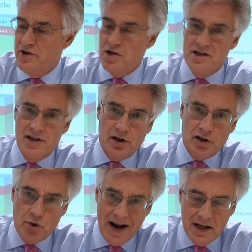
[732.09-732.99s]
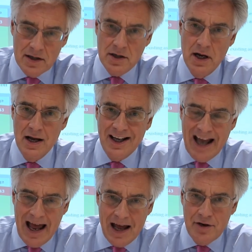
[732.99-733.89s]
which is that credit
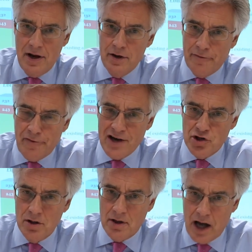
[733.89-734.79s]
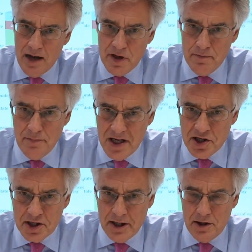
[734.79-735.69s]
can, in the fashion that Hyman
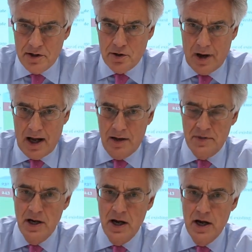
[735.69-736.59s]
Minsky described,